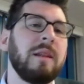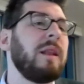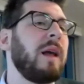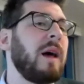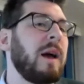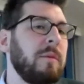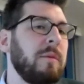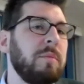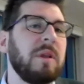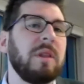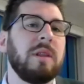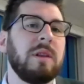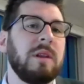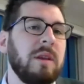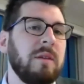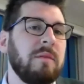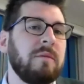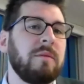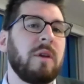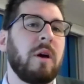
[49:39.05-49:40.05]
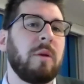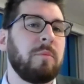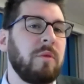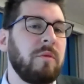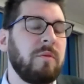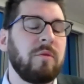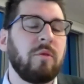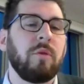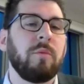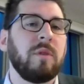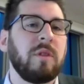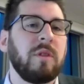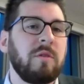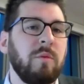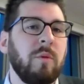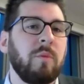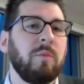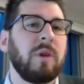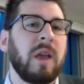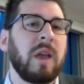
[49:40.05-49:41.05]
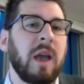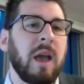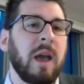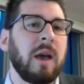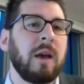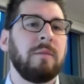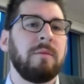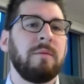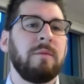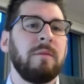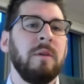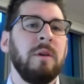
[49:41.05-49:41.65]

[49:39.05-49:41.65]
liability of non-performance when we have